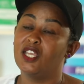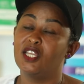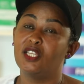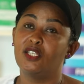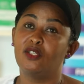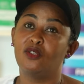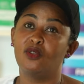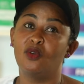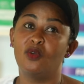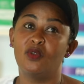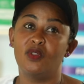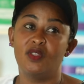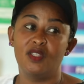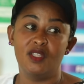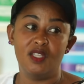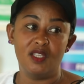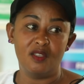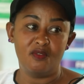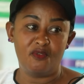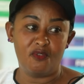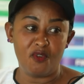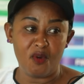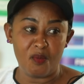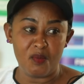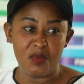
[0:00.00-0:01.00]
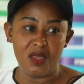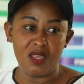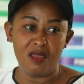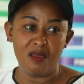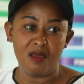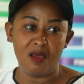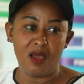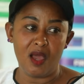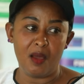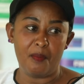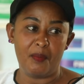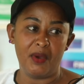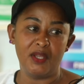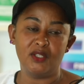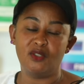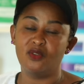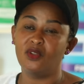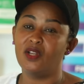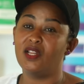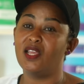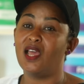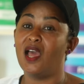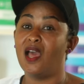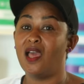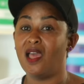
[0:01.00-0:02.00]
So for me
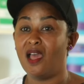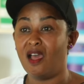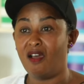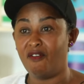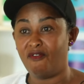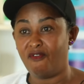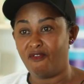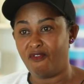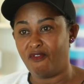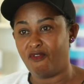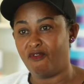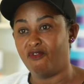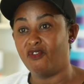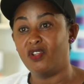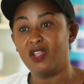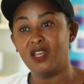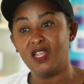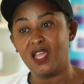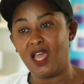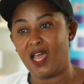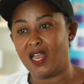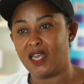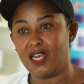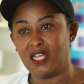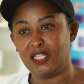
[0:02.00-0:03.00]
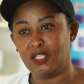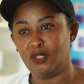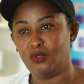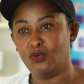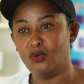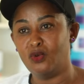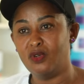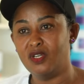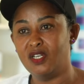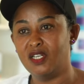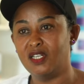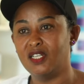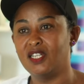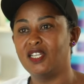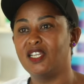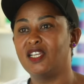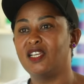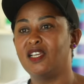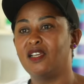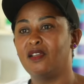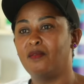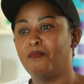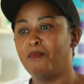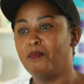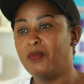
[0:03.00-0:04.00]
personally, I have really understood
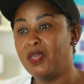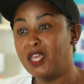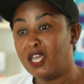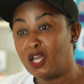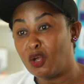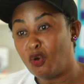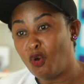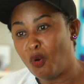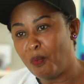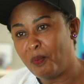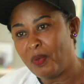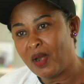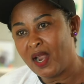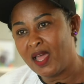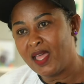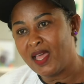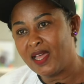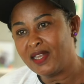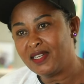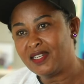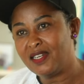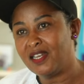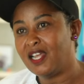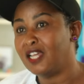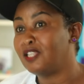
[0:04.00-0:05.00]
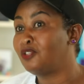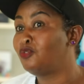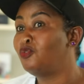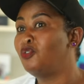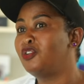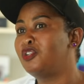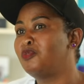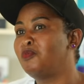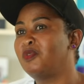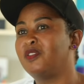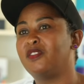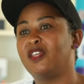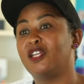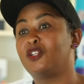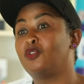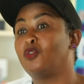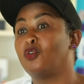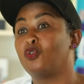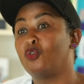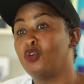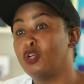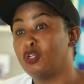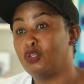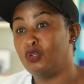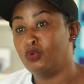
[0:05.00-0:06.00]
being compliant does not mean that you're
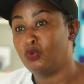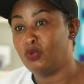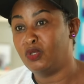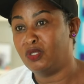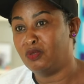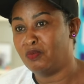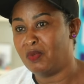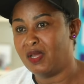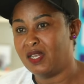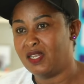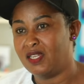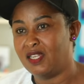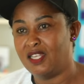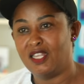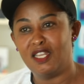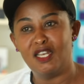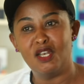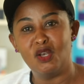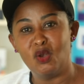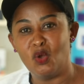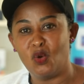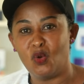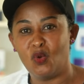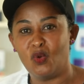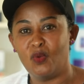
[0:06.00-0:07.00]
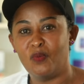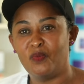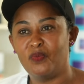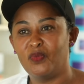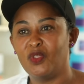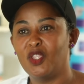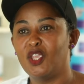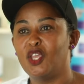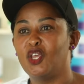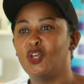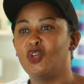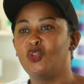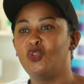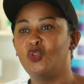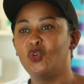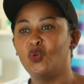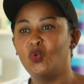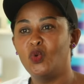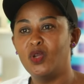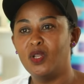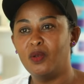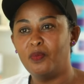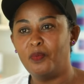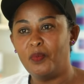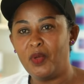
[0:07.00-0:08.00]
going to lose money. No, you
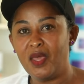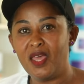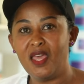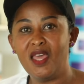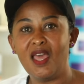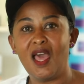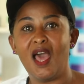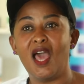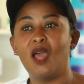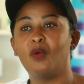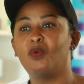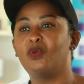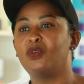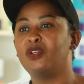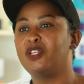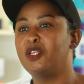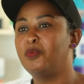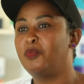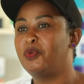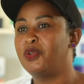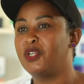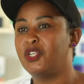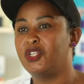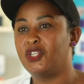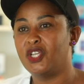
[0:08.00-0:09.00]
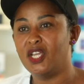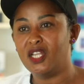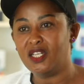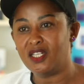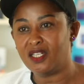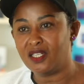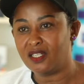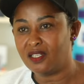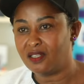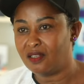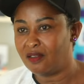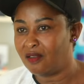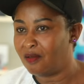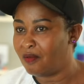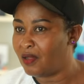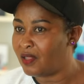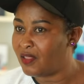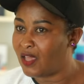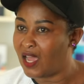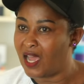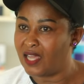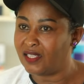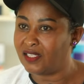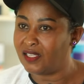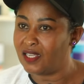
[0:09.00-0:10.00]
will pay. I will depreciate
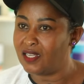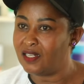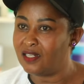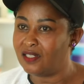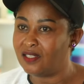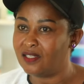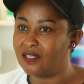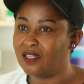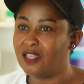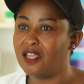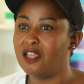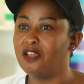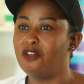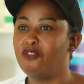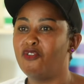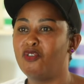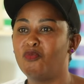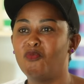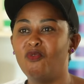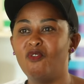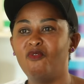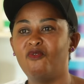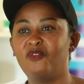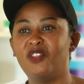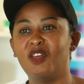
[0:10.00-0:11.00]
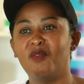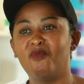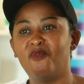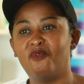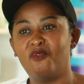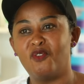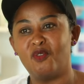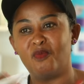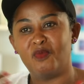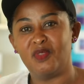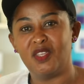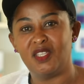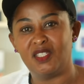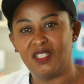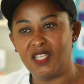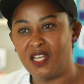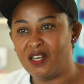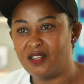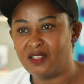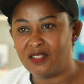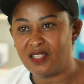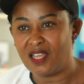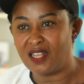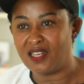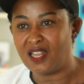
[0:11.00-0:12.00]
the assets, remove them from the
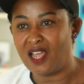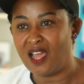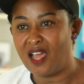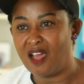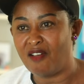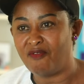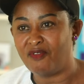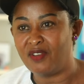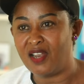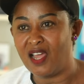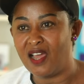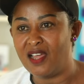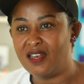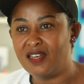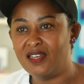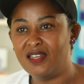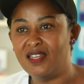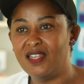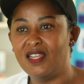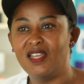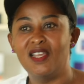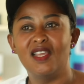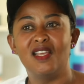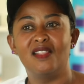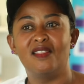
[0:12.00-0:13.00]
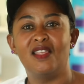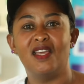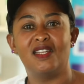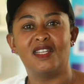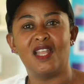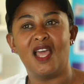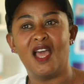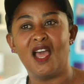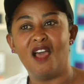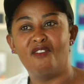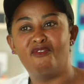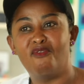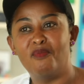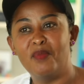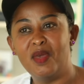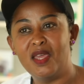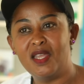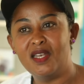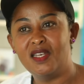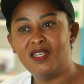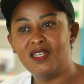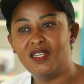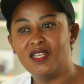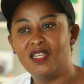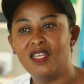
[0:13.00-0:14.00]
sales that I have done, that I have
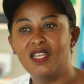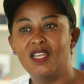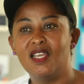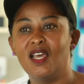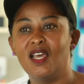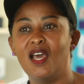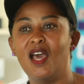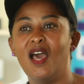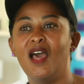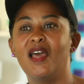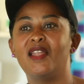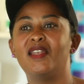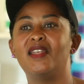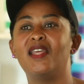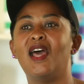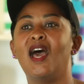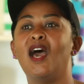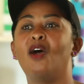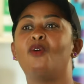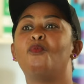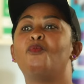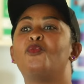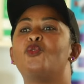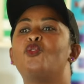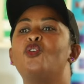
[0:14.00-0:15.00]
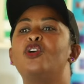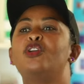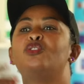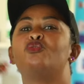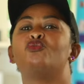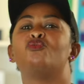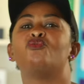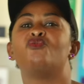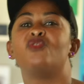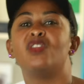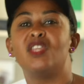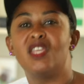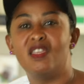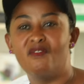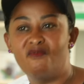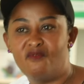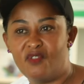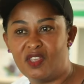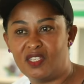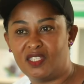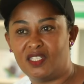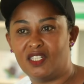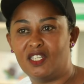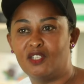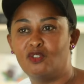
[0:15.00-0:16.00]
made, and I'm going to
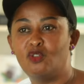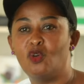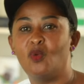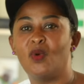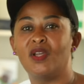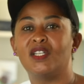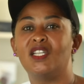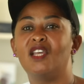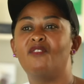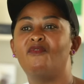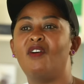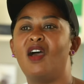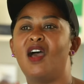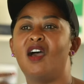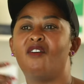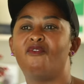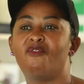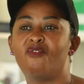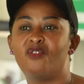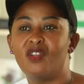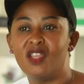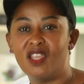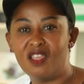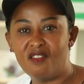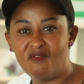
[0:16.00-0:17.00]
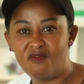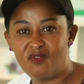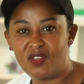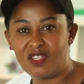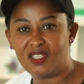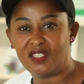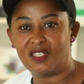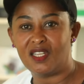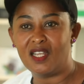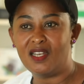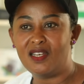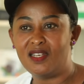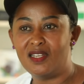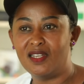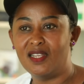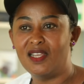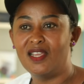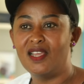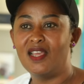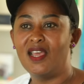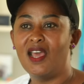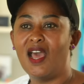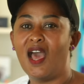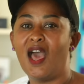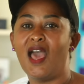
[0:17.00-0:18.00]
reinvest. So whatever I've reinvested,
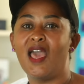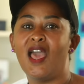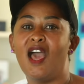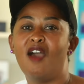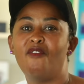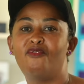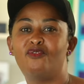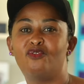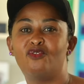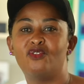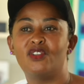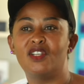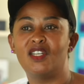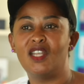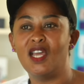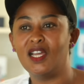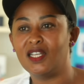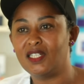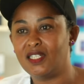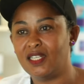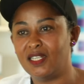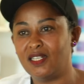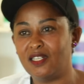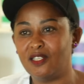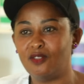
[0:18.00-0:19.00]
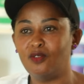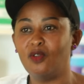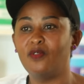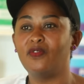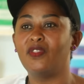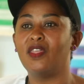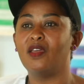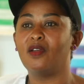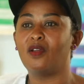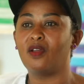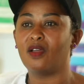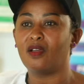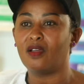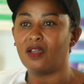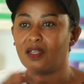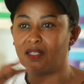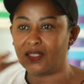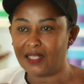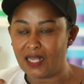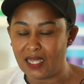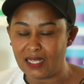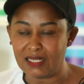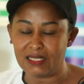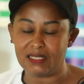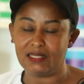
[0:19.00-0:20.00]
I have to deduct it. So the
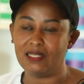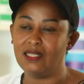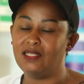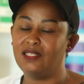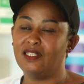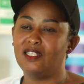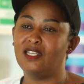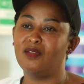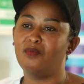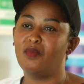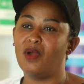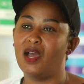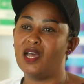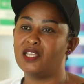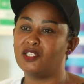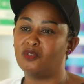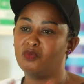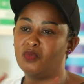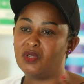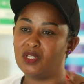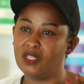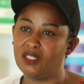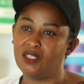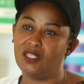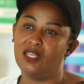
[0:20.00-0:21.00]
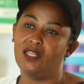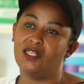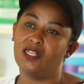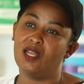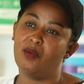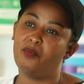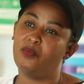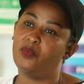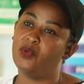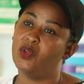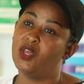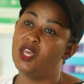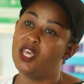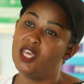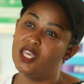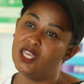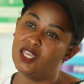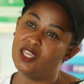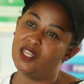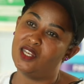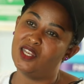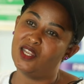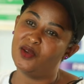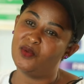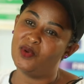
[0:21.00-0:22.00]
tax system has been set up
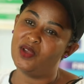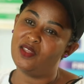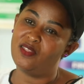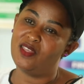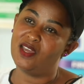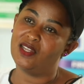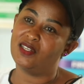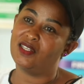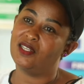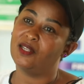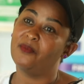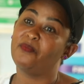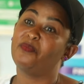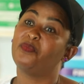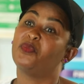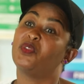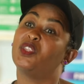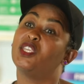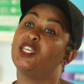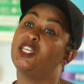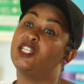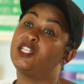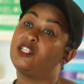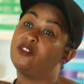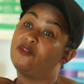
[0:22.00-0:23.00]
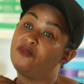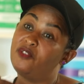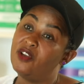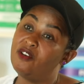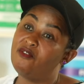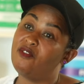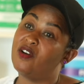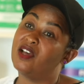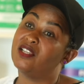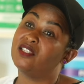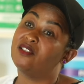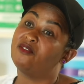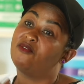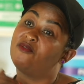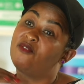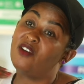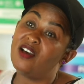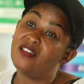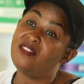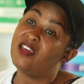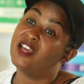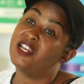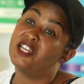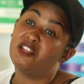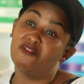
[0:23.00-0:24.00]
in a way that it favors
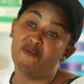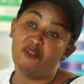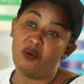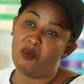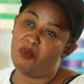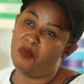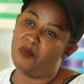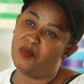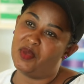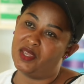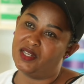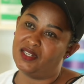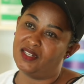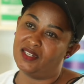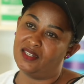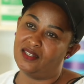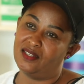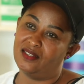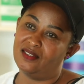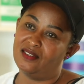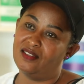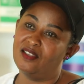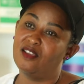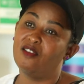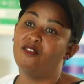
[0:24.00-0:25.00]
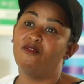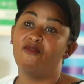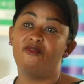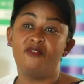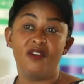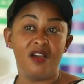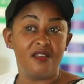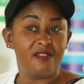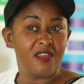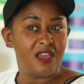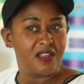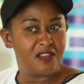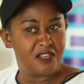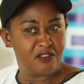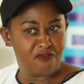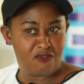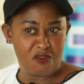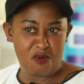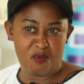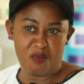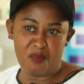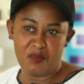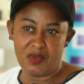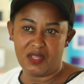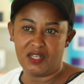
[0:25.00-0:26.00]
further development. Further
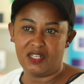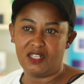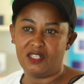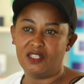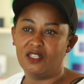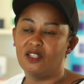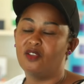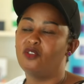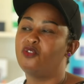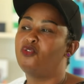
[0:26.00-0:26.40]
development.